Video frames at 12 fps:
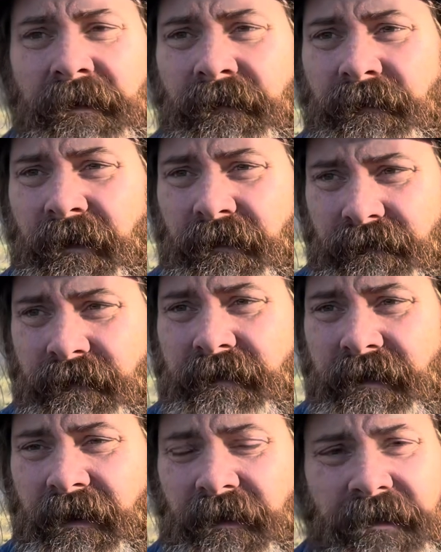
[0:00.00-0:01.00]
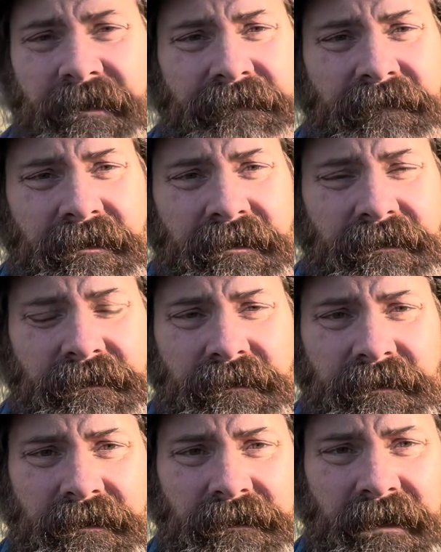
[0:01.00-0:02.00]
well, yeah, definitely you'll
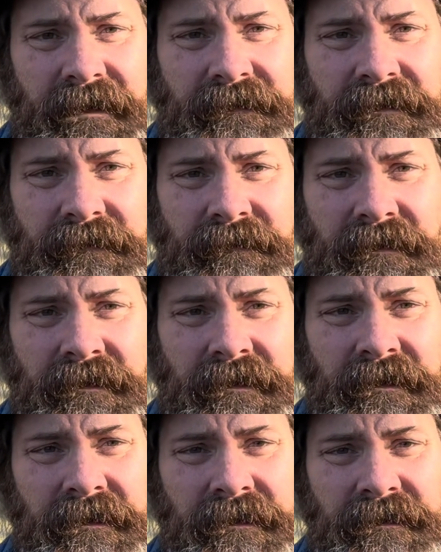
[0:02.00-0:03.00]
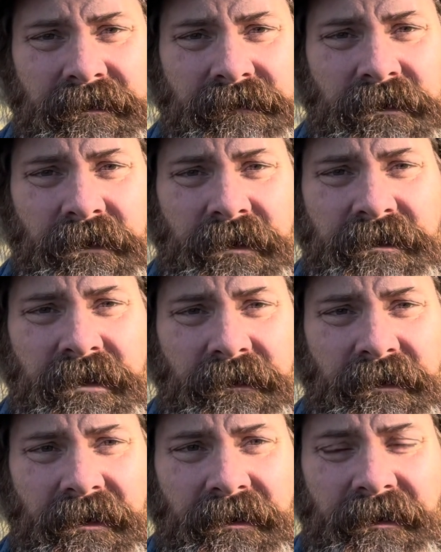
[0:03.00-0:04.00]
you'll have some some noise
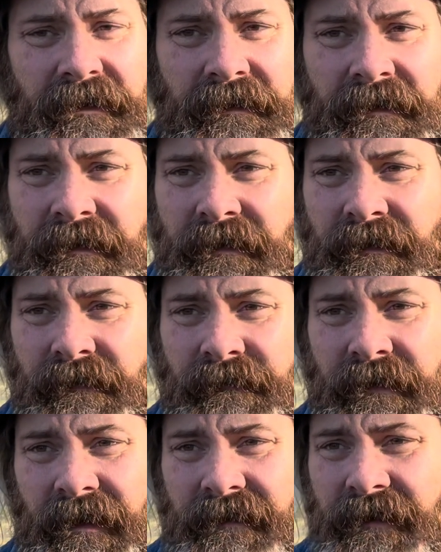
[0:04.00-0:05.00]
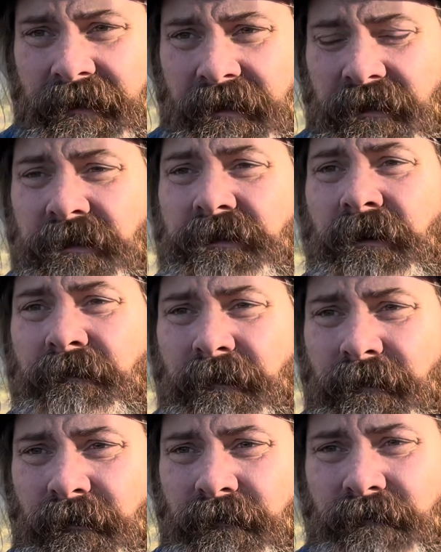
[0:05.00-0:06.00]
going on there. But I'll tell you, I just drove
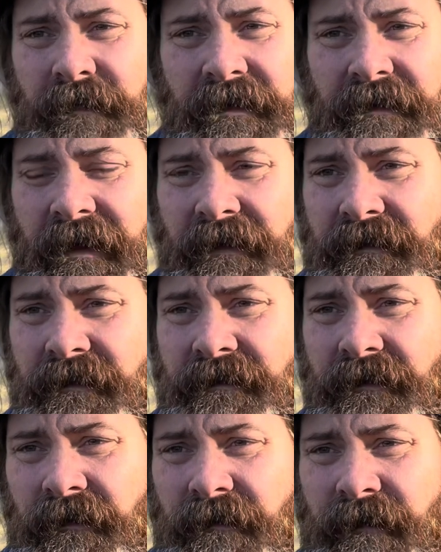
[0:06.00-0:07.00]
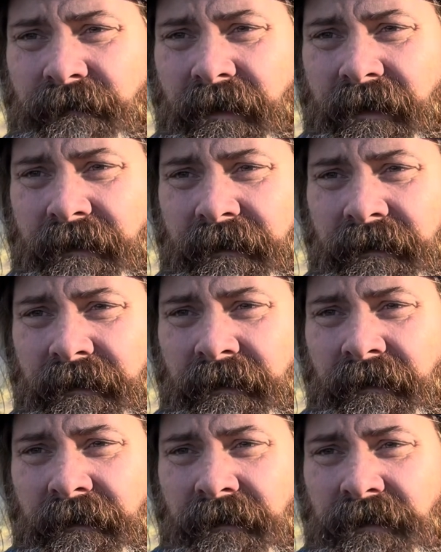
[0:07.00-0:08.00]
through a big nasty storm in my
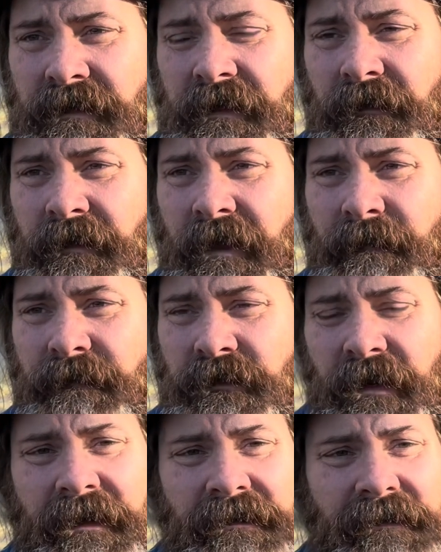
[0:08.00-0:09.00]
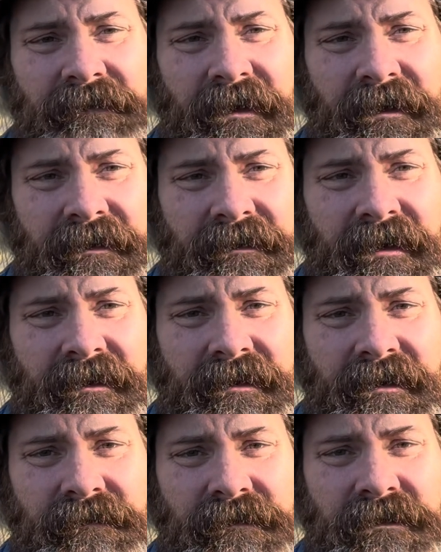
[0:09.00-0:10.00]
sealed up transit van and that
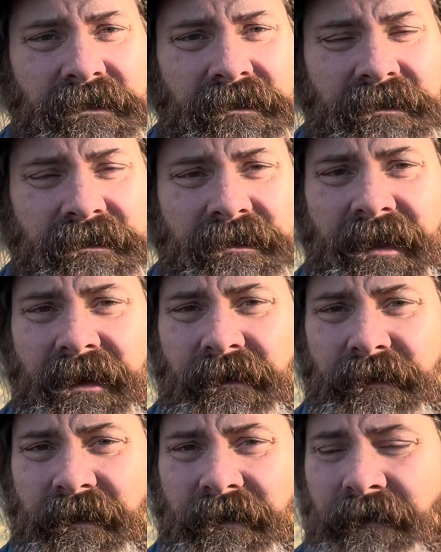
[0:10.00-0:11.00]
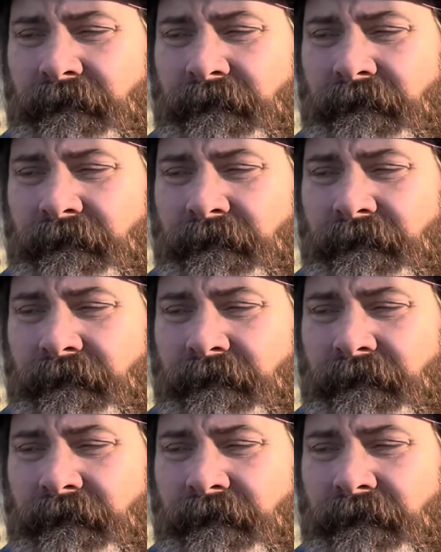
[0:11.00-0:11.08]
thing was just as loud